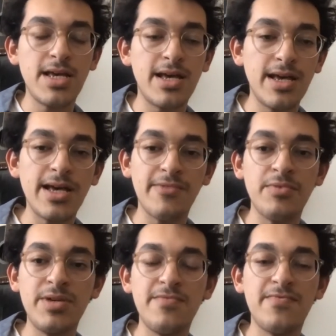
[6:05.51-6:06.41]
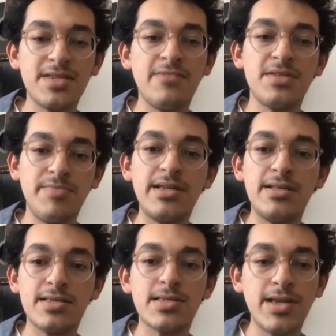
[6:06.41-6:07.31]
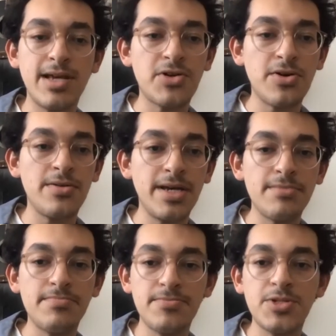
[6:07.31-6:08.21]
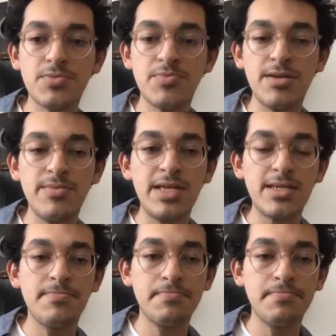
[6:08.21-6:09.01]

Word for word: ha- have a bit of self dependence after all that it was pretty amazing.